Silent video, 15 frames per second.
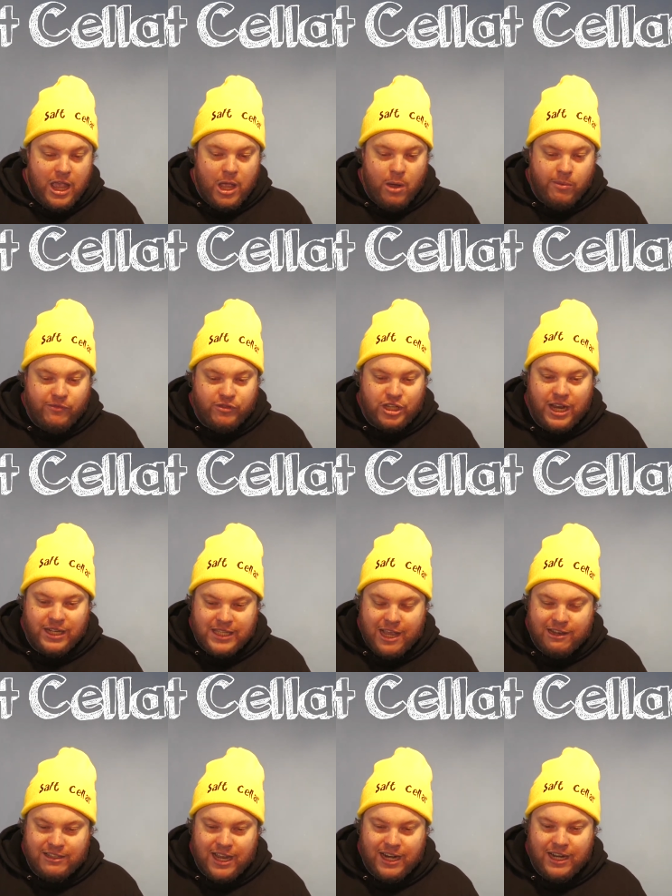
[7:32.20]
We've checked
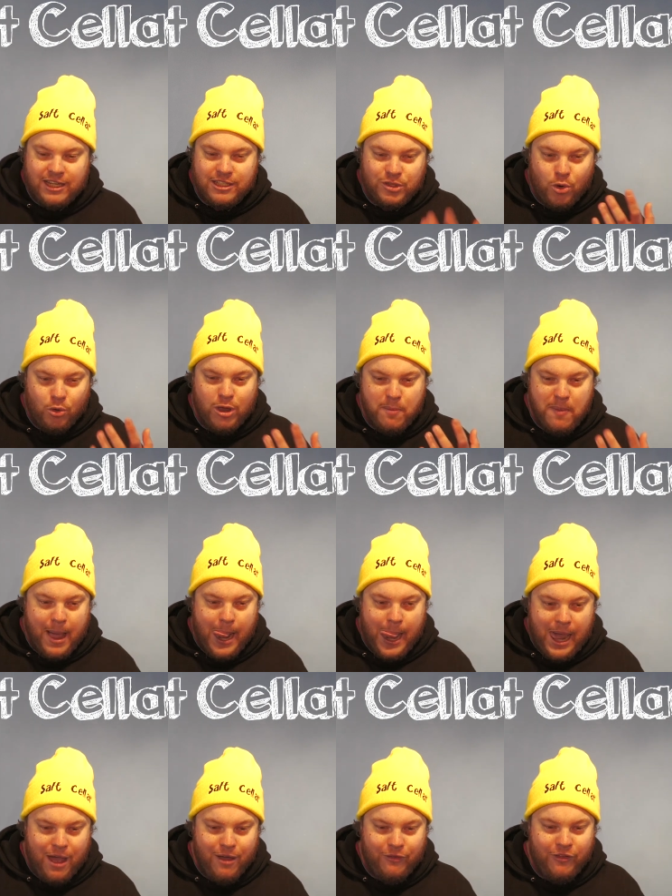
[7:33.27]
out Douglas talking about
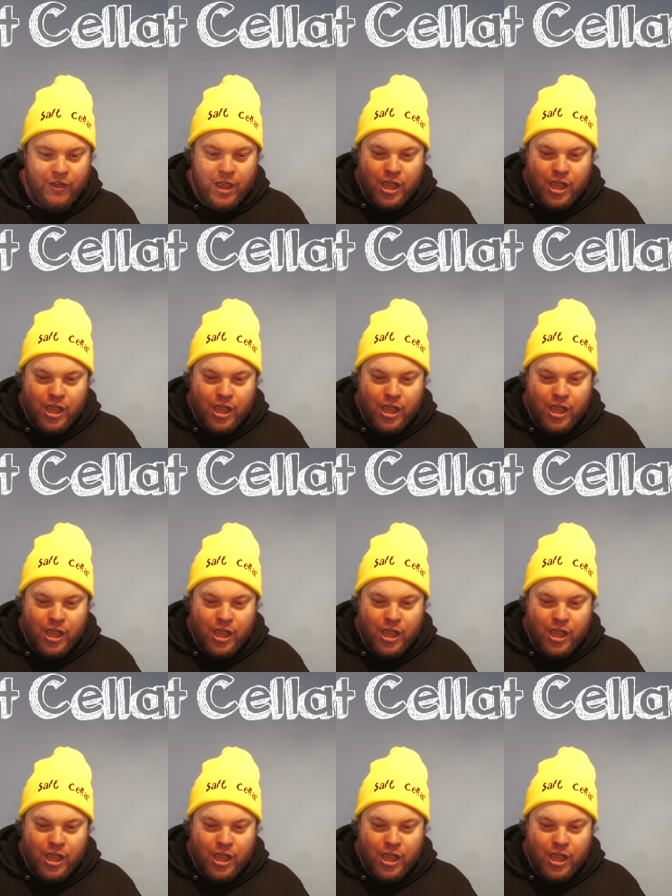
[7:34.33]
love.